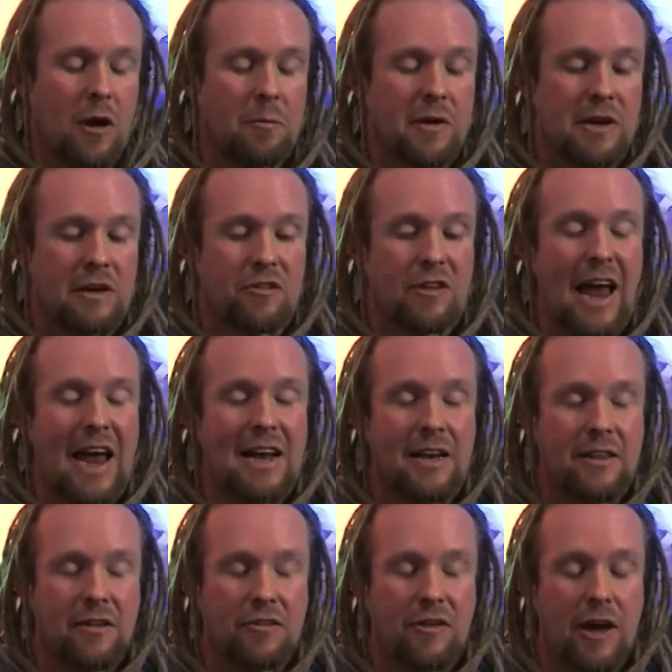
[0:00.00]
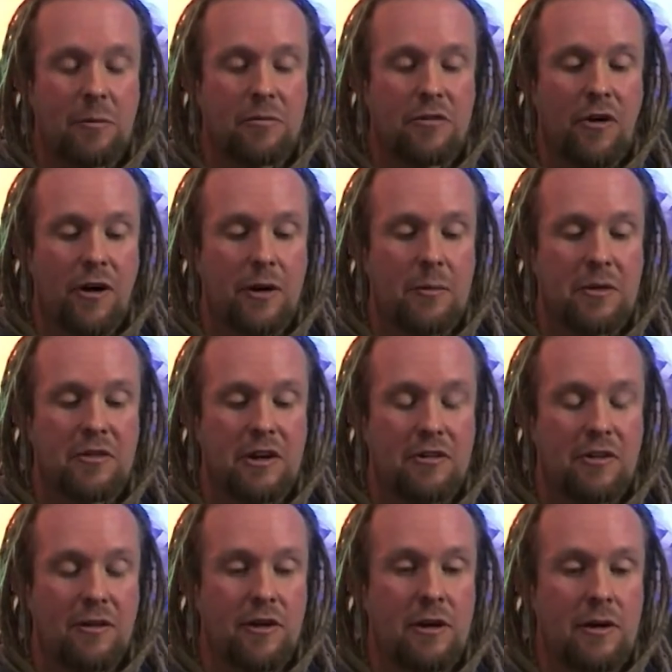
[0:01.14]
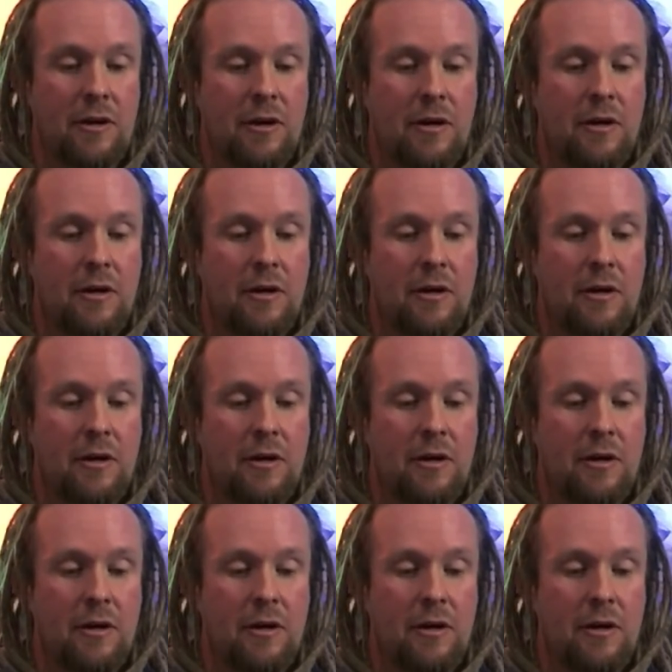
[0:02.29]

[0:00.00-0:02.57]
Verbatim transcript: up exactly the same time as each other.